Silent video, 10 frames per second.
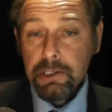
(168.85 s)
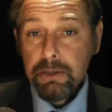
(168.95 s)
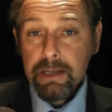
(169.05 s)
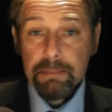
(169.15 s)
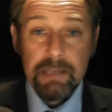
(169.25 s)

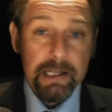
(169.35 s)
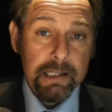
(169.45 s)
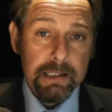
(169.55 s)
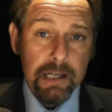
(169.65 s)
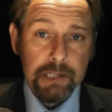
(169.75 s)
UKIP
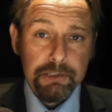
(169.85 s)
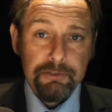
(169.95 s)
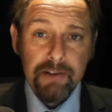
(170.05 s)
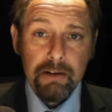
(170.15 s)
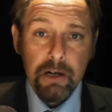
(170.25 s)
leader
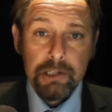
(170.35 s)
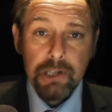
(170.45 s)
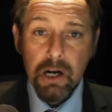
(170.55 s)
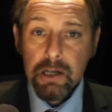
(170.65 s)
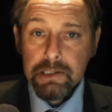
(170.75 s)
Nigel
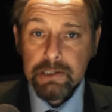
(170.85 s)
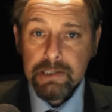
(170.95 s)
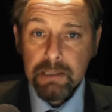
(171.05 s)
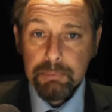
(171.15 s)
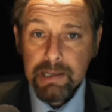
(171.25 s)
Farage
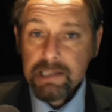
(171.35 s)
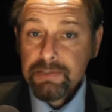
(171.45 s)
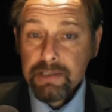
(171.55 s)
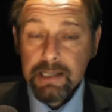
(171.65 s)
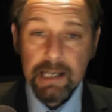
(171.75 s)
argues in a
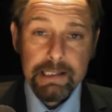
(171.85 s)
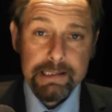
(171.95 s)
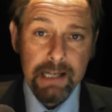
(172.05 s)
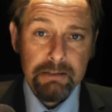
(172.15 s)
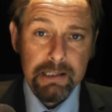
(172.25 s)
piece for the
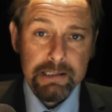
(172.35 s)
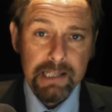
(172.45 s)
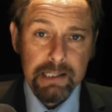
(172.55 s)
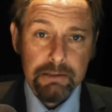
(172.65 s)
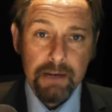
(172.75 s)
Daily
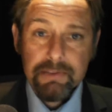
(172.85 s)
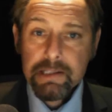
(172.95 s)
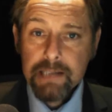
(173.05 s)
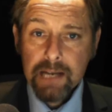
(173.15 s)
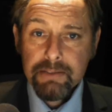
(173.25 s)
Telegraph
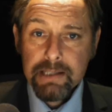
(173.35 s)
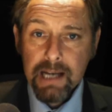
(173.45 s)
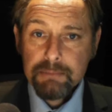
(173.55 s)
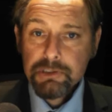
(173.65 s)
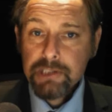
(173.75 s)
that David
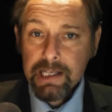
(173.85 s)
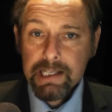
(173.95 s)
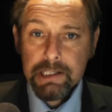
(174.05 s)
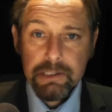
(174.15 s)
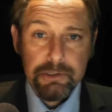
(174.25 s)
Cameron's
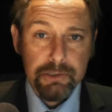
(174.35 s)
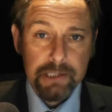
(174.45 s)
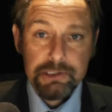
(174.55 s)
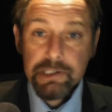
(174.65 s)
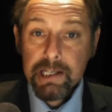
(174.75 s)
EU
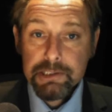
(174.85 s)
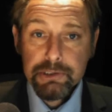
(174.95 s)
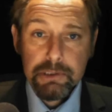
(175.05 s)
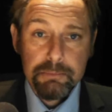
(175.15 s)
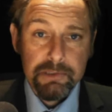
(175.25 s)
strategy is
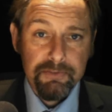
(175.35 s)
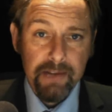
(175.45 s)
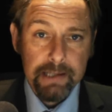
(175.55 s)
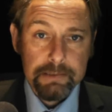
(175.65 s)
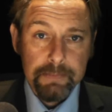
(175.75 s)
doomed to
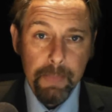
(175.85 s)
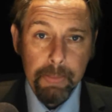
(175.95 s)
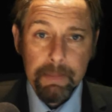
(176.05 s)
fail.